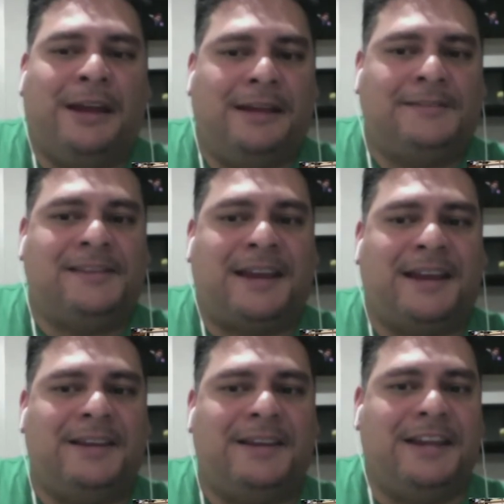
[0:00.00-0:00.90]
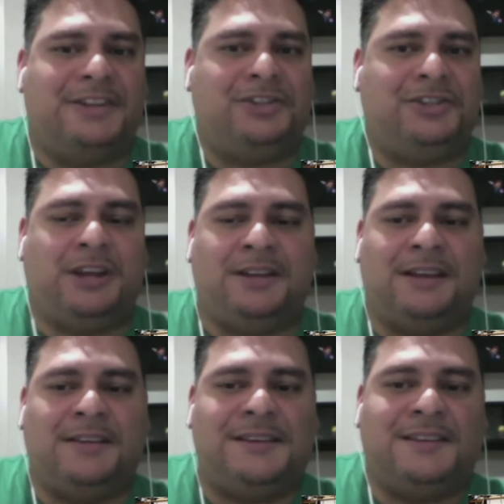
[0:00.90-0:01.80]
It's like a niche.
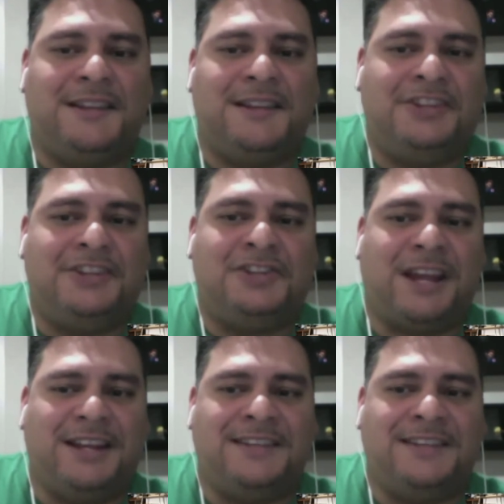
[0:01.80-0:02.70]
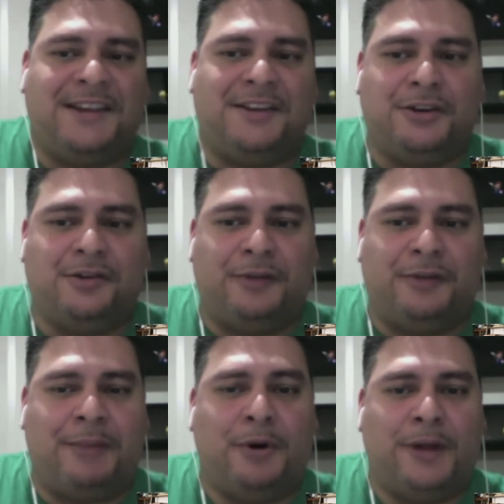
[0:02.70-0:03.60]
It's a niche that Nintendo can
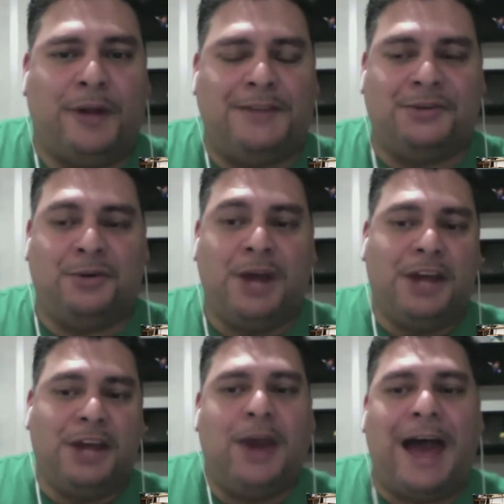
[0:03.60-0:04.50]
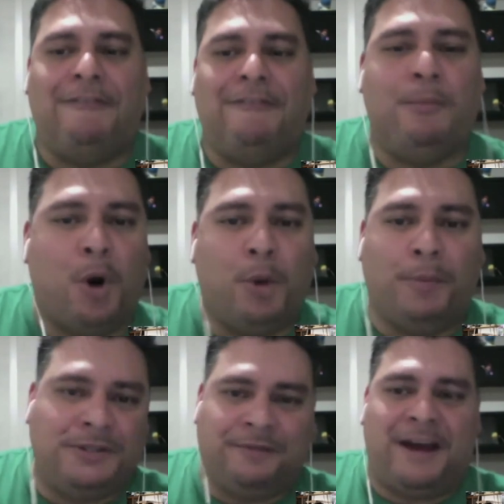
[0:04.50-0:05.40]
hold on to. You have a
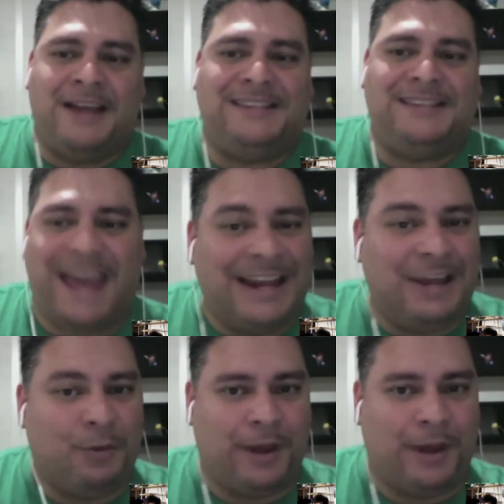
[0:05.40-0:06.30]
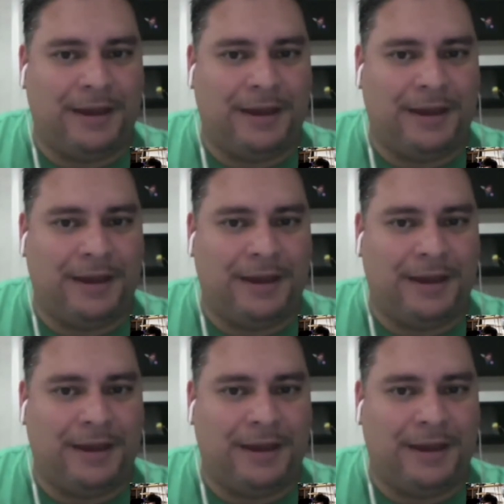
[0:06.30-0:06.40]
mobile device anyway.